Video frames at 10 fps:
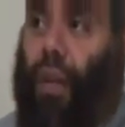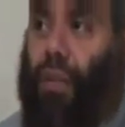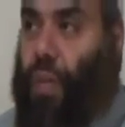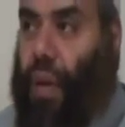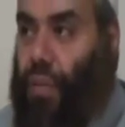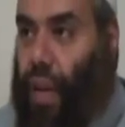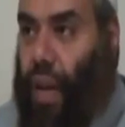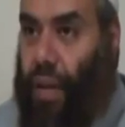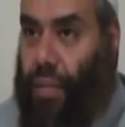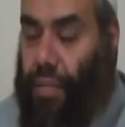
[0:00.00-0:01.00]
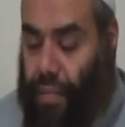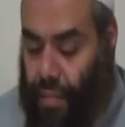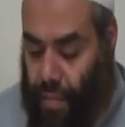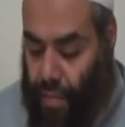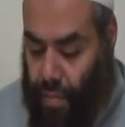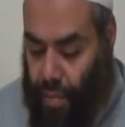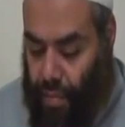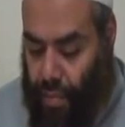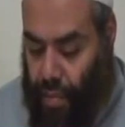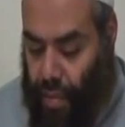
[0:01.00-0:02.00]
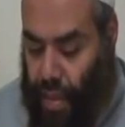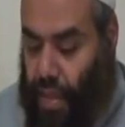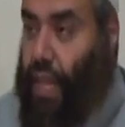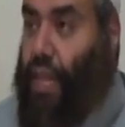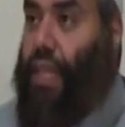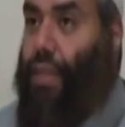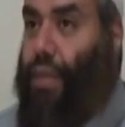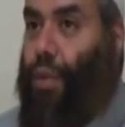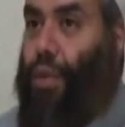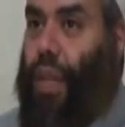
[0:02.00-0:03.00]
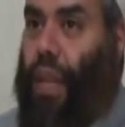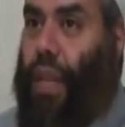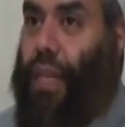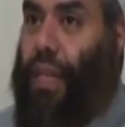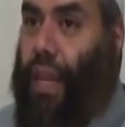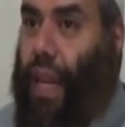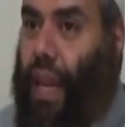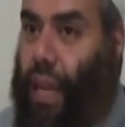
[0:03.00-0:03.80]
of Allah subhanahu wa ta'ala. Sins, of course, and things like